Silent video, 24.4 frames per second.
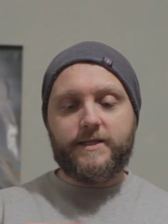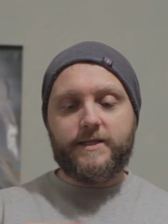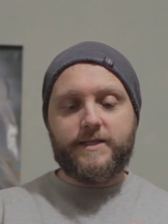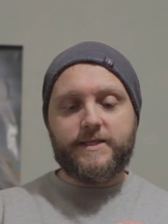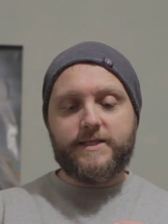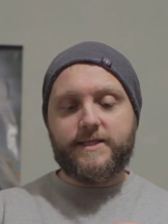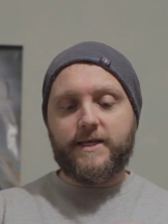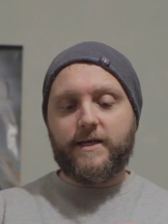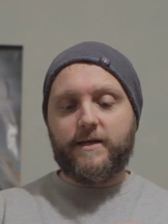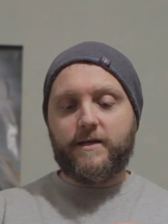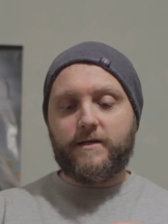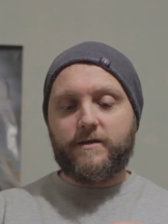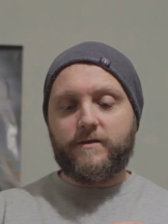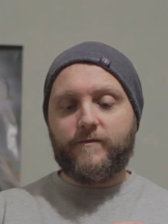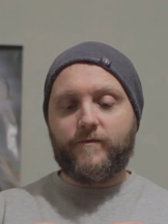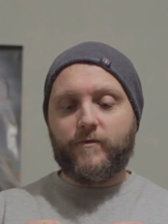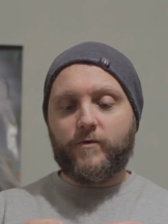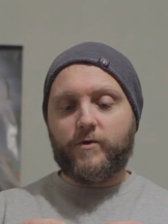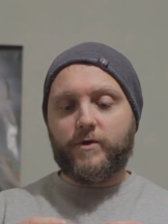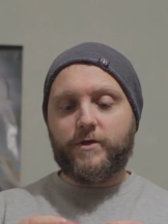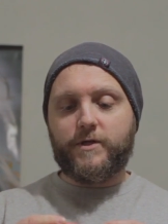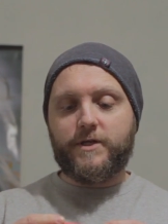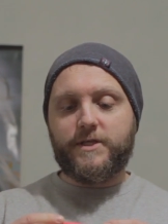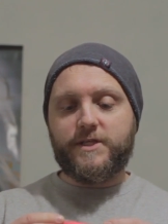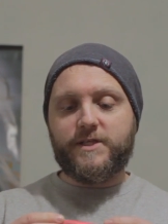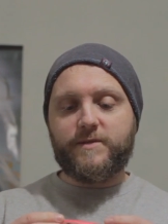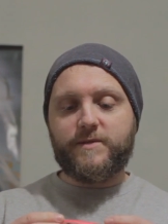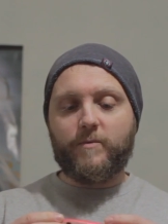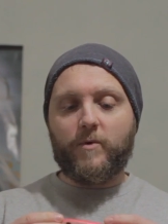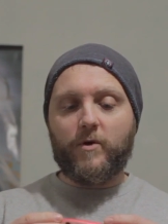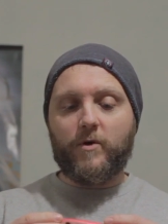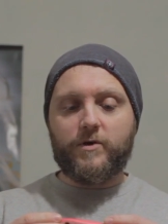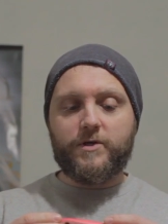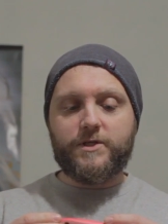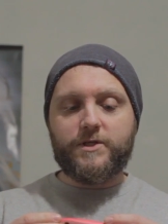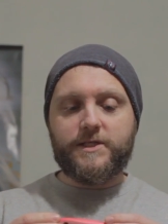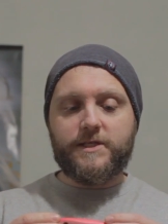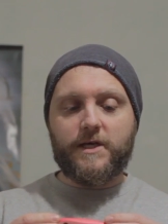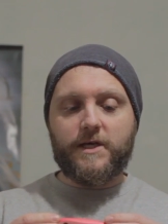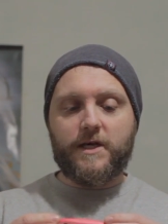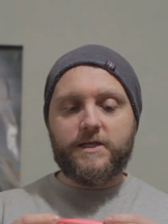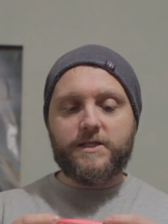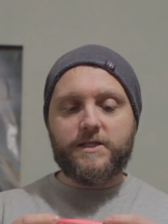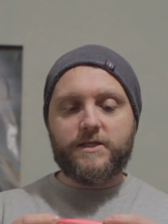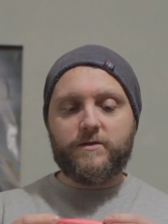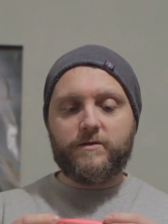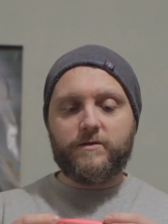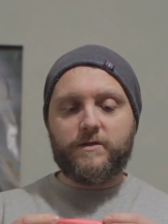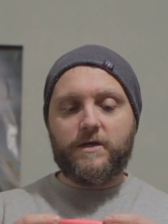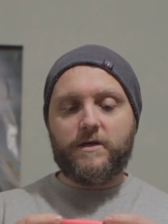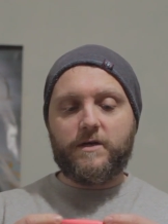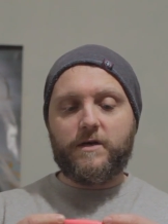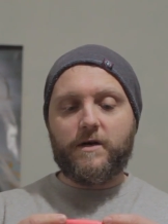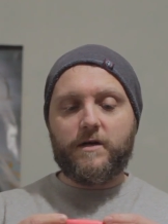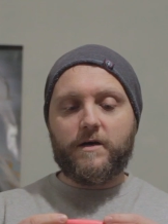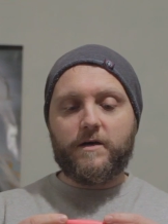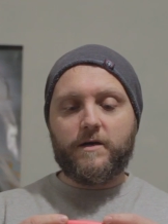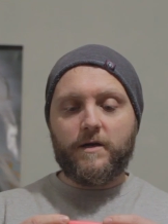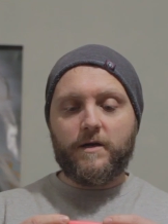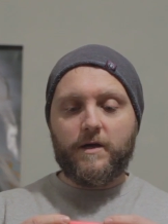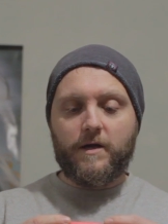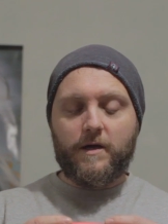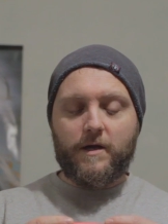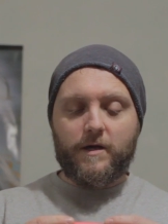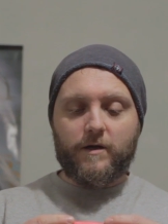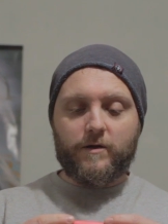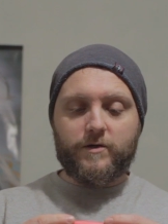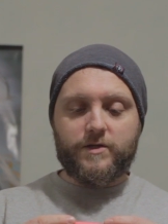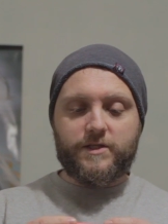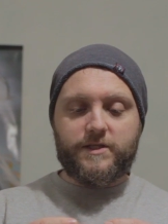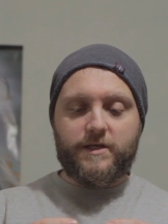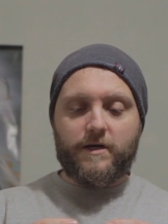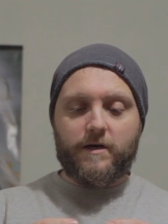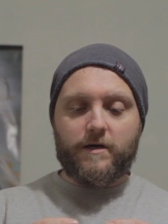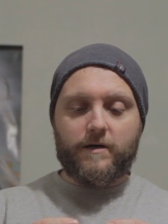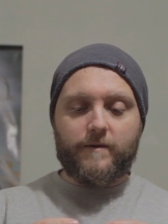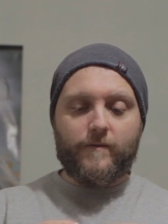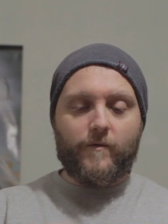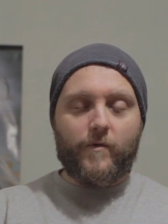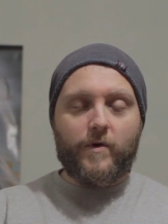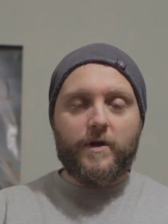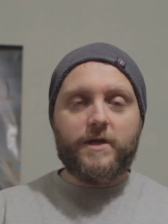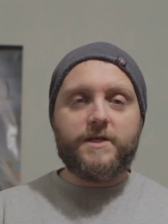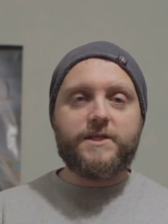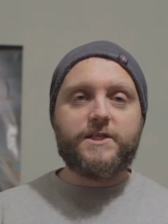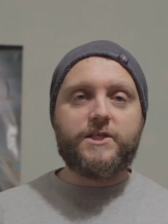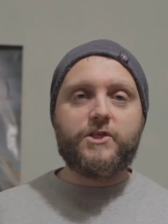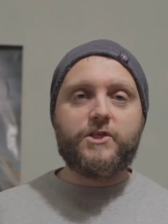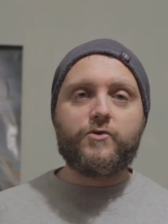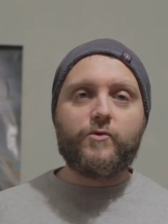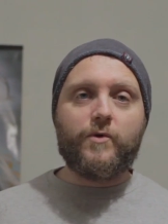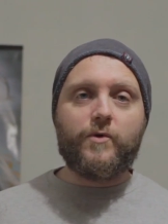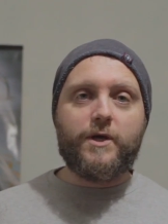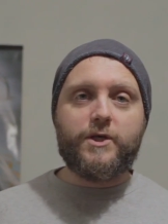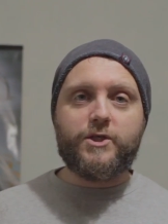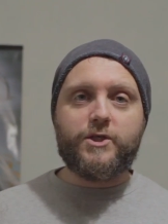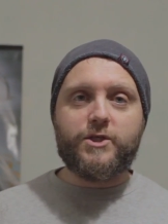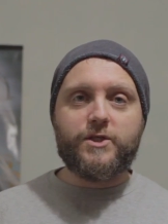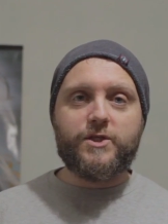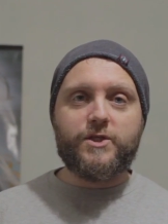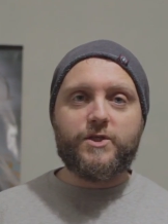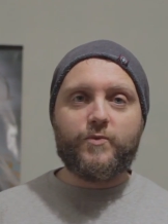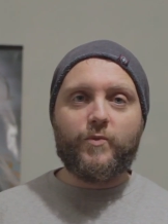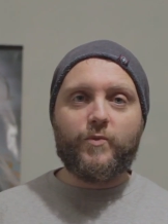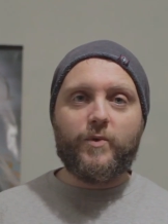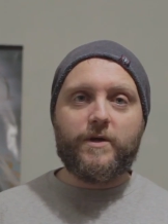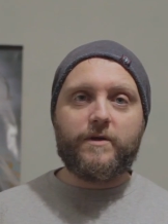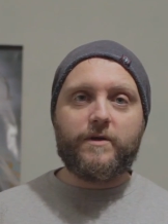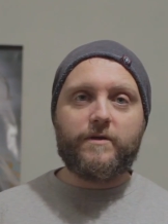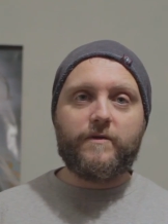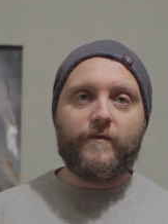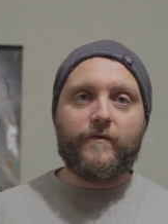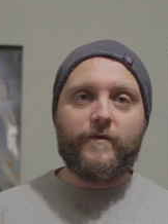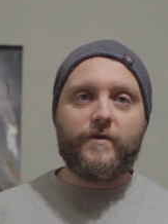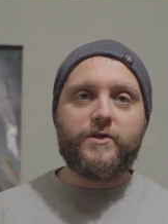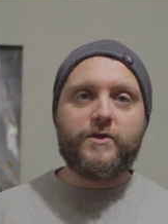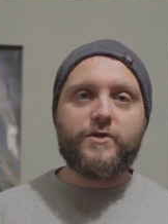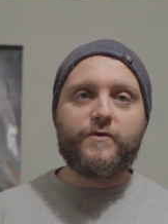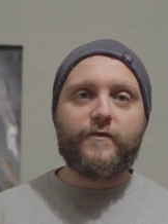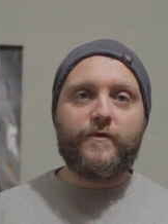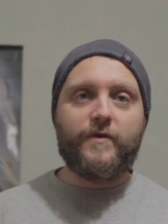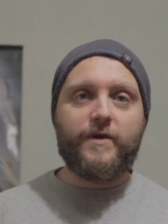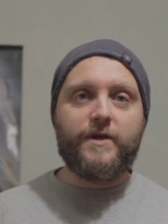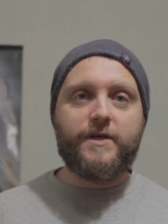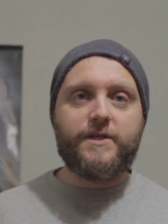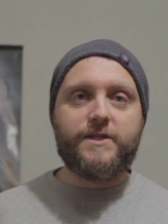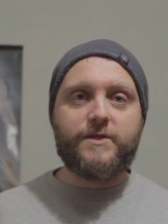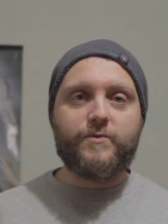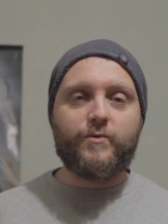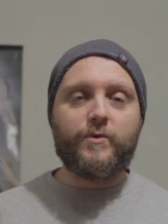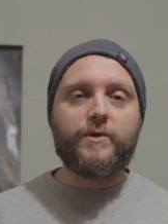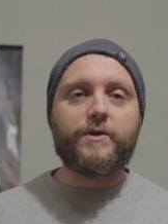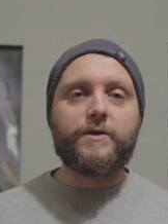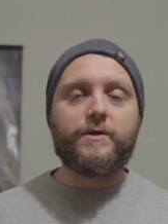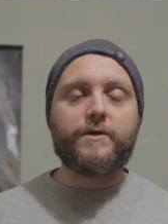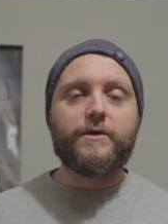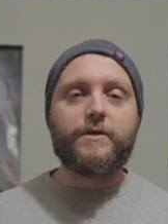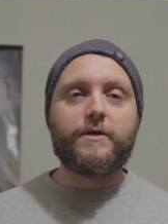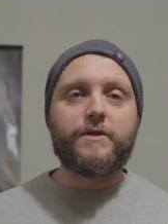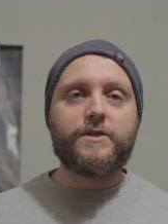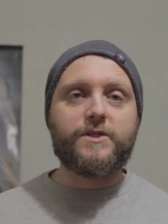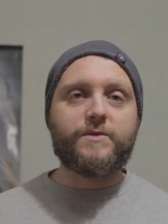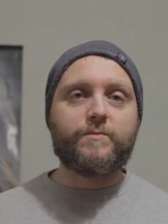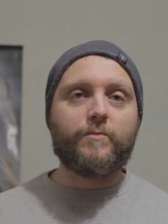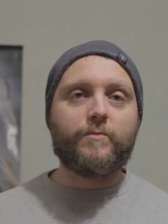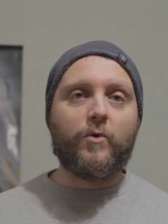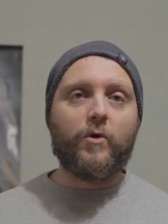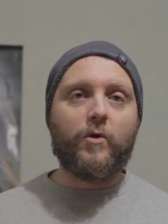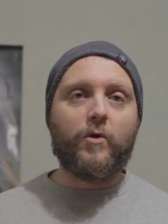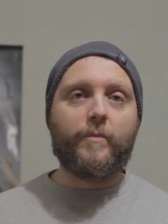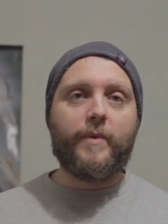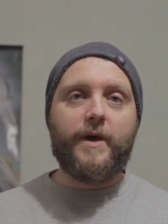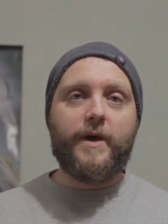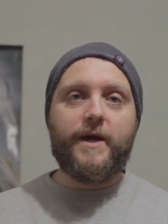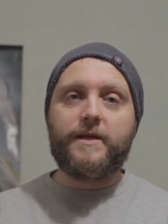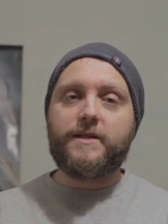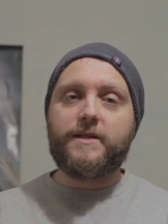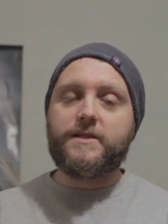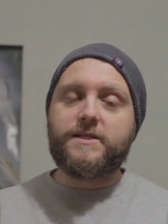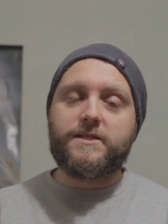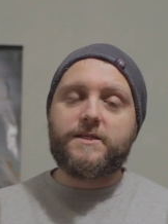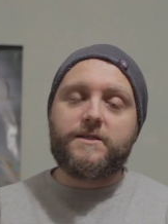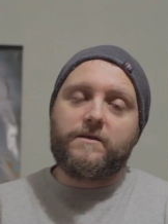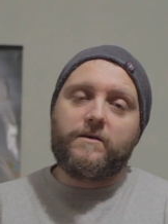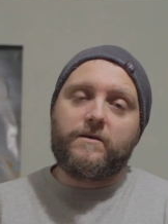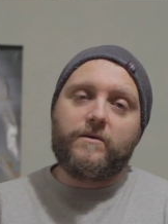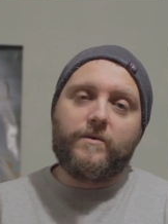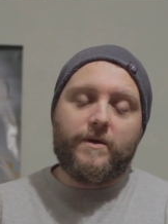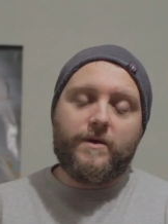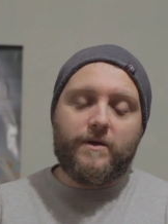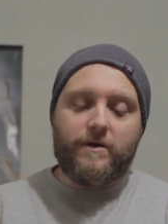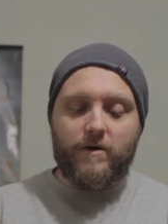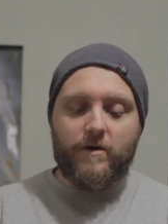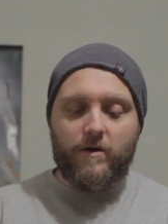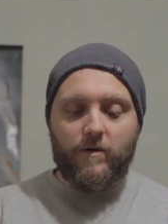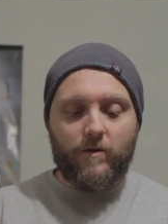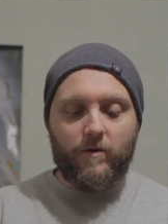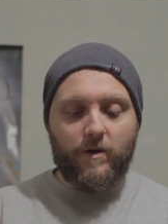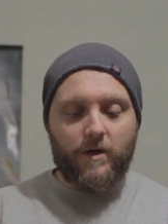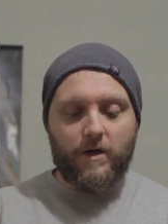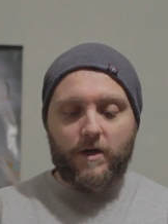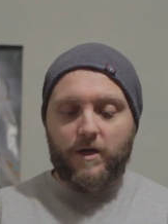decided for this smaller size because there are really situations when the fish feeds with a small bait. So, you know,